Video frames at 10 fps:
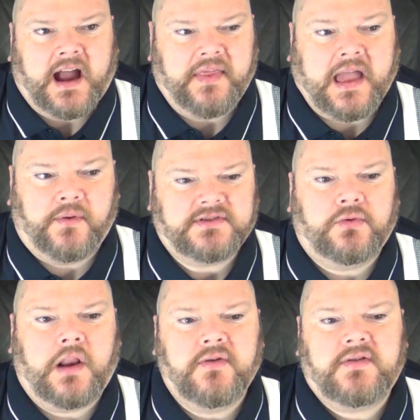And that was
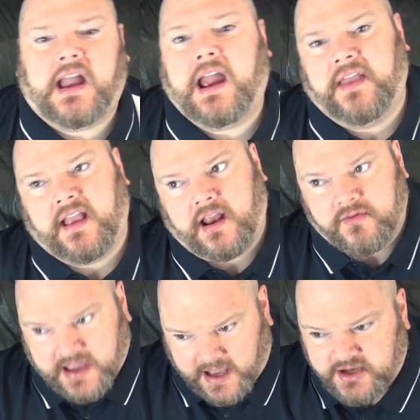all okay. The
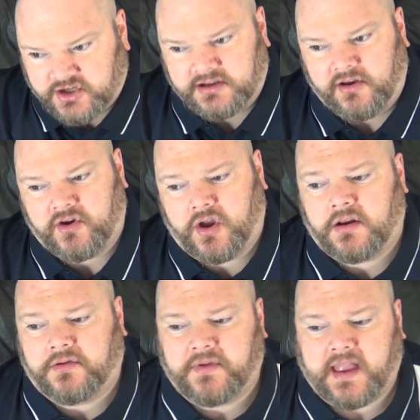location looked good. I
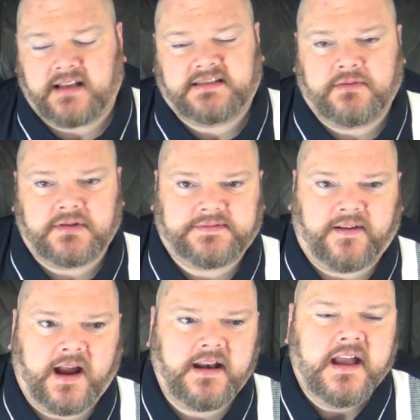thought the acting was
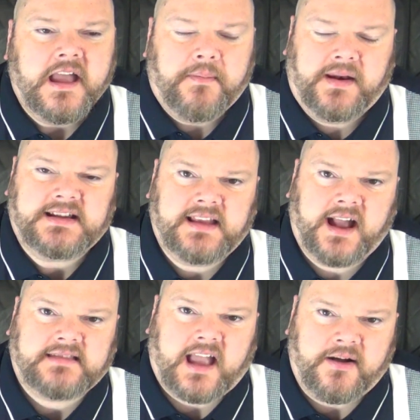fine. But it's
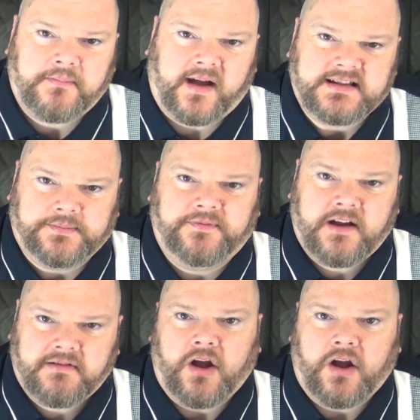let down by some very